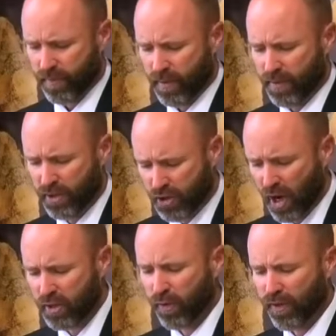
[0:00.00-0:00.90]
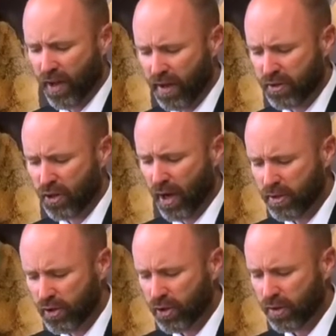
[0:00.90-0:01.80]
the just for the
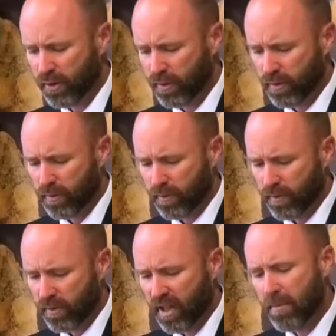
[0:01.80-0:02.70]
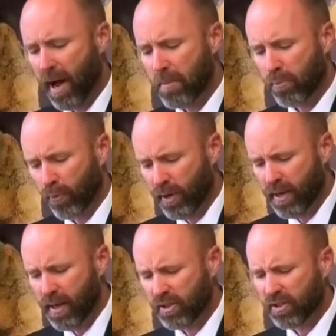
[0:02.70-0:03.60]
unjust, that he might
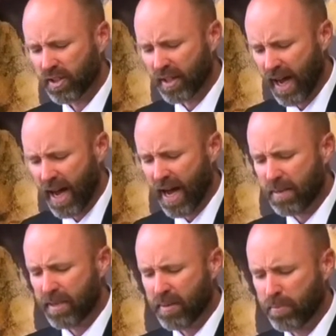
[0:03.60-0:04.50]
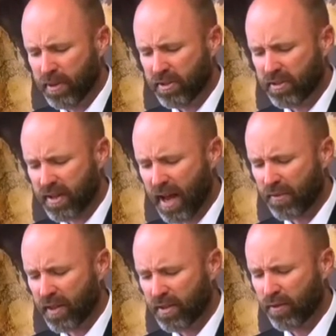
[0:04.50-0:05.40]
bring us to God, being put to
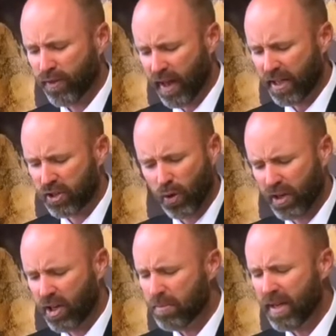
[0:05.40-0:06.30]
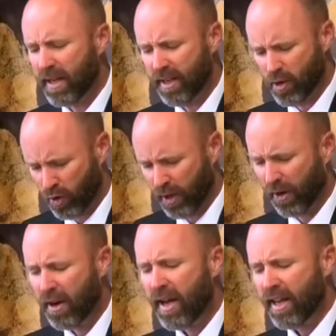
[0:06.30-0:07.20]
death in the flesh. So it couldn't be any
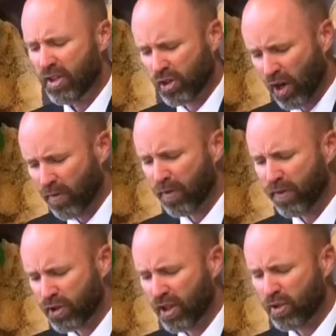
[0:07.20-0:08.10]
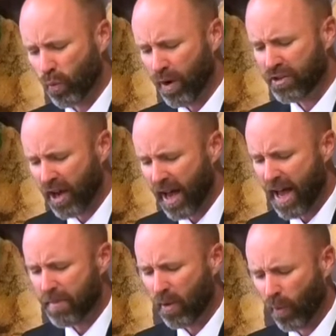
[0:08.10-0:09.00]
clearer. He suffered for sins one
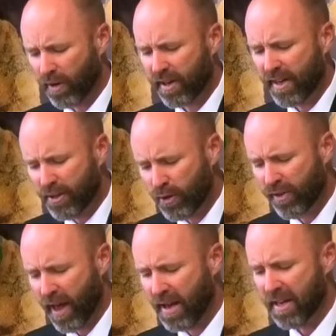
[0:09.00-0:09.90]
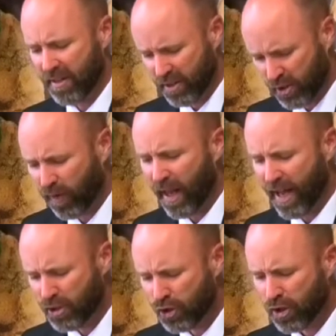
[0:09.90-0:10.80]
time, and where did he do that? In this
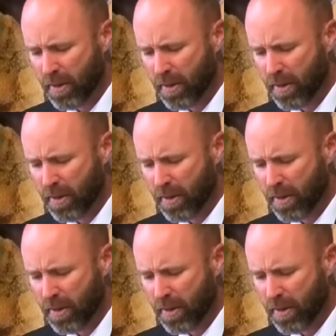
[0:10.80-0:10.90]
flesh.